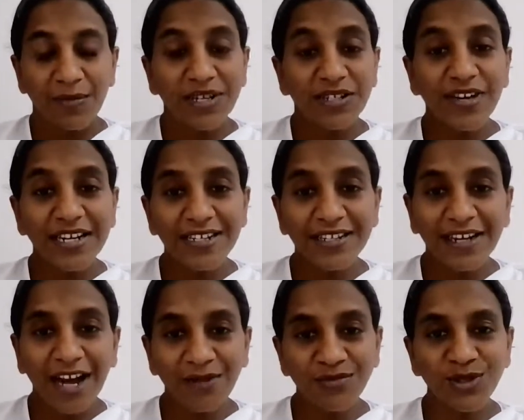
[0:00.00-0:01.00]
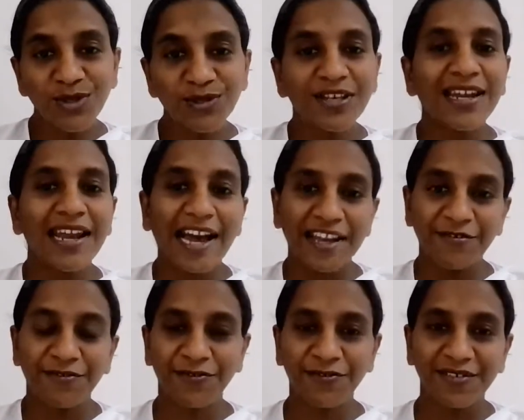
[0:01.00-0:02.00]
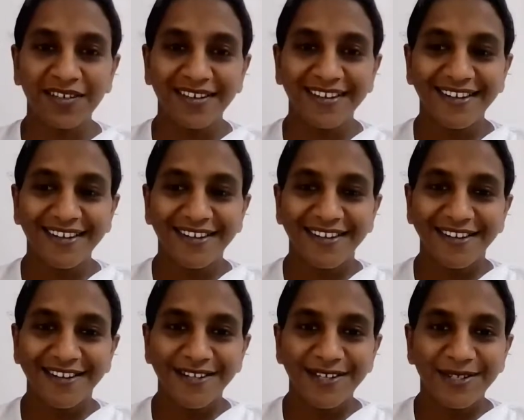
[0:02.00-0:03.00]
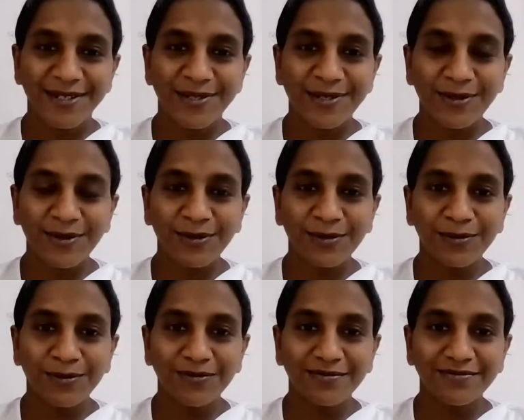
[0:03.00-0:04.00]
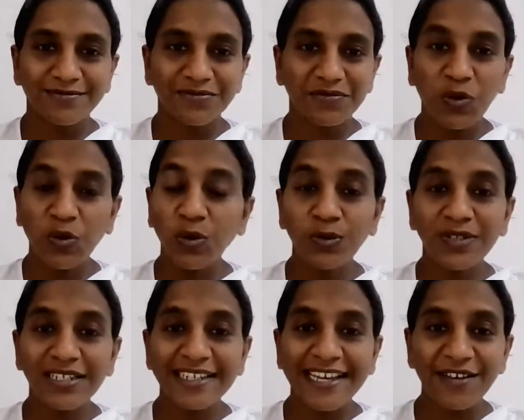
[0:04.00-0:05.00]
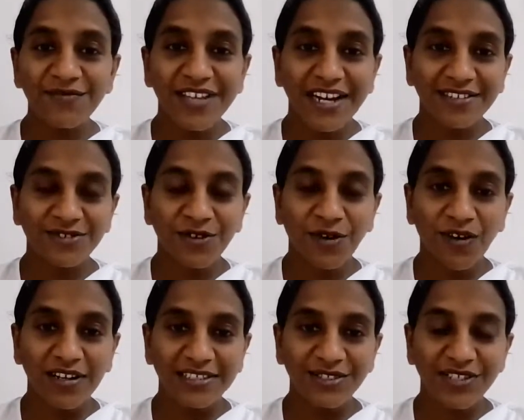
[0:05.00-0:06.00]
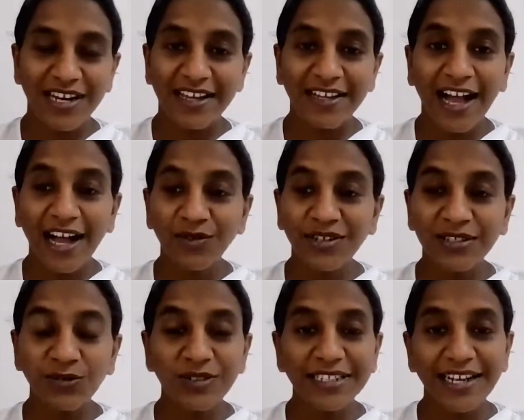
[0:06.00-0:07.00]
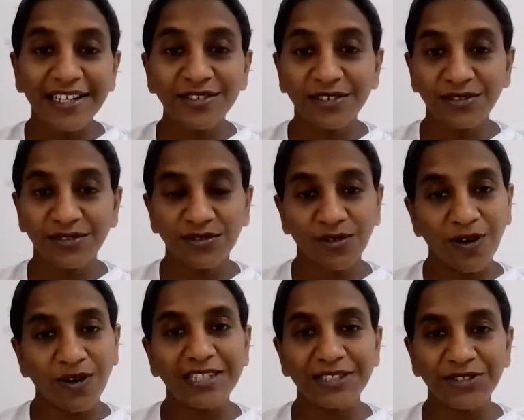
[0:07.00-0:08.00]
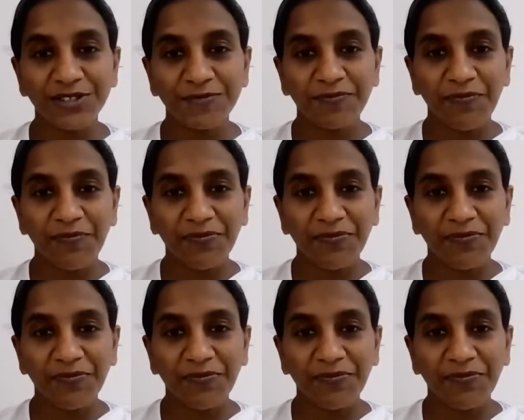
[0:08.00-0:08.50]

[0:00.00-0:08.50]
But when it comes to the life, so who will give that knowledge? Like how can we get the knowledge?